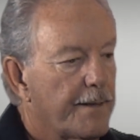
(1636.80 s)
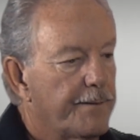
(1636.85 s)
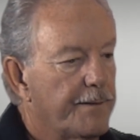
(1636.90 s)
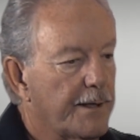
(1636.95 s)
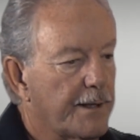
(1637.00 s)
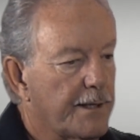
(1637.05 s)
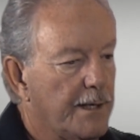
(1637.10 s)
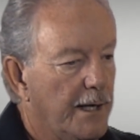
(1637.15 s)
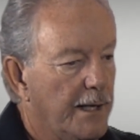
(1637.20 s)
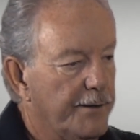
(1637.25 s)

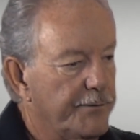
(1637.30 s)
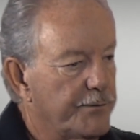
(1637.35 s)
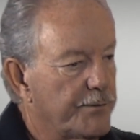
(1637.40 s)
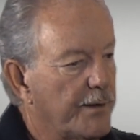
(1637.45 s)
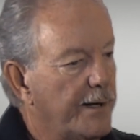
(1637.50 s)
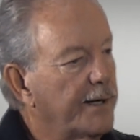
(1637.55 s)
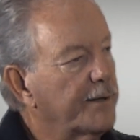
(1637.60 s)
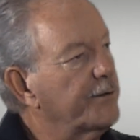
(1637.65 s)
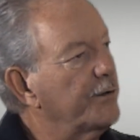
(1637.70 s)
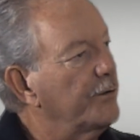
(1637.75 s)
the
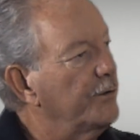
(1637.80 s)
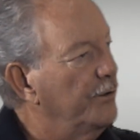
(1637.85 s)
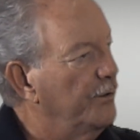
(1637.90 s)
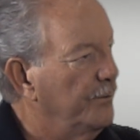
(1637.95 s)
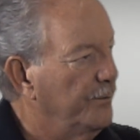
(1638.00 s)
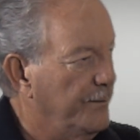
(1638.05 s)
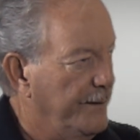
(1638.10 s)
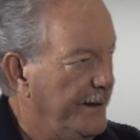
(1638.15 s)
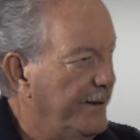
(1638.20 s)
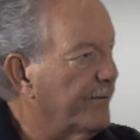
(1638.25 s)
contractor,
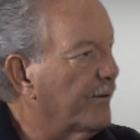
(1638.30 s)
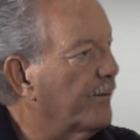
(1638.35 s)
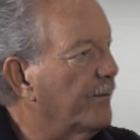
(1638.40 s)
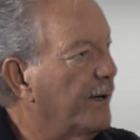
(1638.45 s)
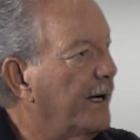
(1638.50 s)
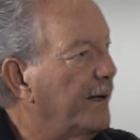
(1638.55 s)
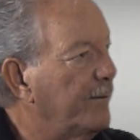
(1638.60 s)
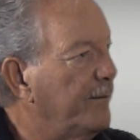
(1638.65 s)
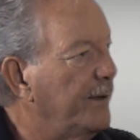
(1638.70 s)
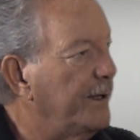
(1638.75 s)
whomever
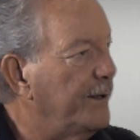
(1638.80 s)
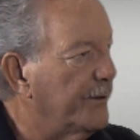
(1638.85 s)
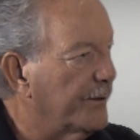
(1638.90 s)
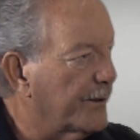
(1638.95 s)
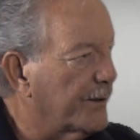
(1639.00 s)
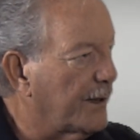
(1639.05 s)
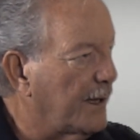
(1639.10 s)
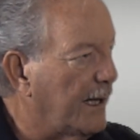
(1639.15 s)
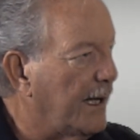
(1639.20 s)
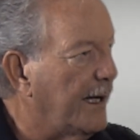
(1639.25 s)
might be your
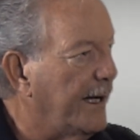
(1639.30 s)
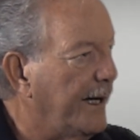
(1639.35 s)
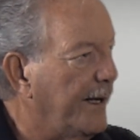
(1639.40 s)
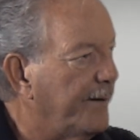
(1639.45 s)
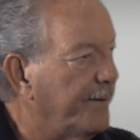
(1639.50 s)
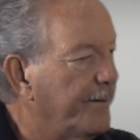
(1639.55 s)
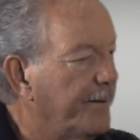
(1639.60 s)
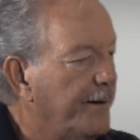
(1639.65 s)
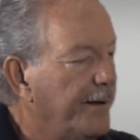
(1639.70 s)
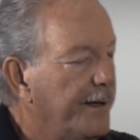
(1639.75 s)

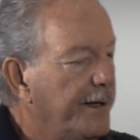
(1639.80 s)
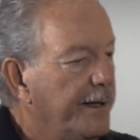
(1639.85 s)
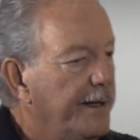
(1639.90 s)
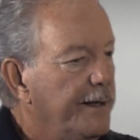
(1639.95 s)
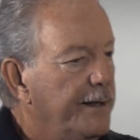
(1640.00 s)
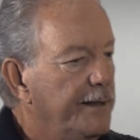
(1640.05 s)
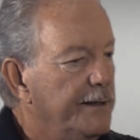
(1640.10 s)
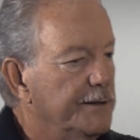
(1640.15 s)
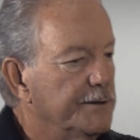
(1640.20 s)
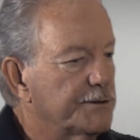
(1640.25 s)
client,
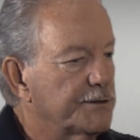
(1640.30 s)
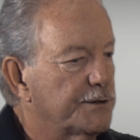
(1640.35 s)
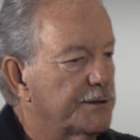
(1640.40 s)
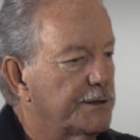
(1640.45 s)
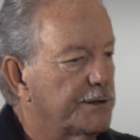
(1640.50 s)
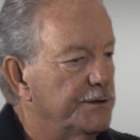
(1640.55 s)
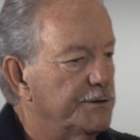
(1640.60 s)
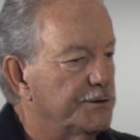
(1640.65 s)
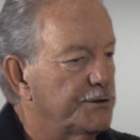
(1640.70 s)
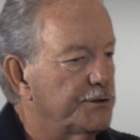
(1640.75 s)
is
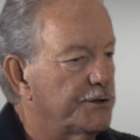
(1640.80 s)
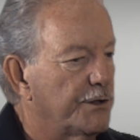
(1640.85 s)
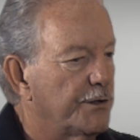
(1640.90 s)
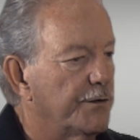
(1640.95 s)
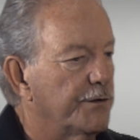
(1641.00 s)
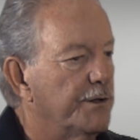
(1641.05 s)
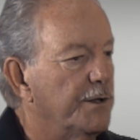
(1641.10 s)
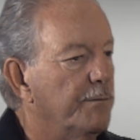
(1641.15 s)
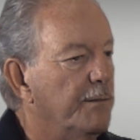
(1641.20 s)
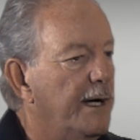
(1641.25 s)

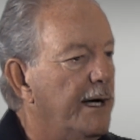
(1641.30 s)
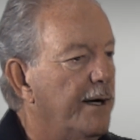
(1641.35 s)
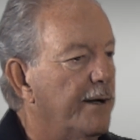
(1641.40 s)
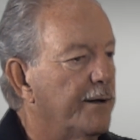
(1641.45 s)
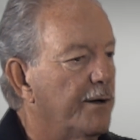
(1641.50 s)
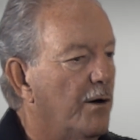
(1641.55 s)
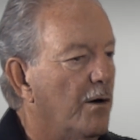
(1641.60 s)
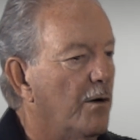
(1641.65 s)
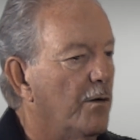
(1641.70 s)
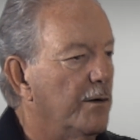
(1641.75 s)
concerned
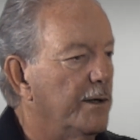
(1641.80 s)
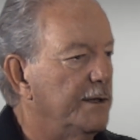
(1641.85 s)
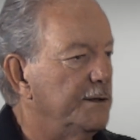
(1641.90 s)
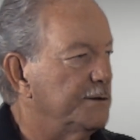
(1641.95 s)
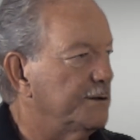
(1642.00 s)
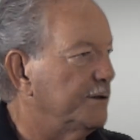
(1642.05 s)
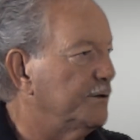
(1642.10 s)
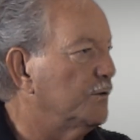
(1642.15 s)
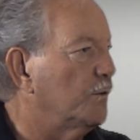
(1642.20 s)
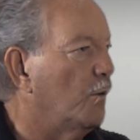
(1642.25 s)
about
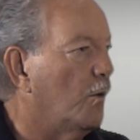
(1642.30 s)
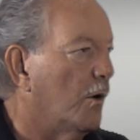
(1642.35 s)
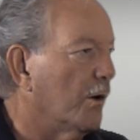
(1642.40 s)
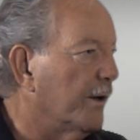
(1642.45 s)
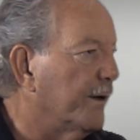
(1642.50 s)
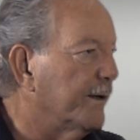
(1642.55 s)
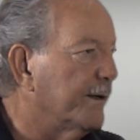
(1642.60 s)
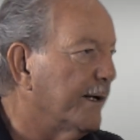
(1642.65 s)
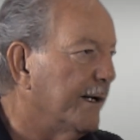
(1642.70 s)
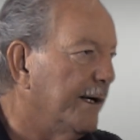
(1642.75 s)
always is
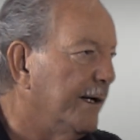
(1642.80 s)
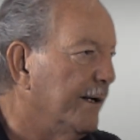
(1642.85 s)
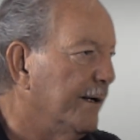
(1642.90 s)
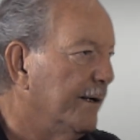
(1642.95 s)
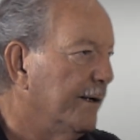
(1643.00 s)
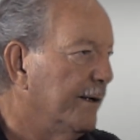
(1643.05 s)
warranty.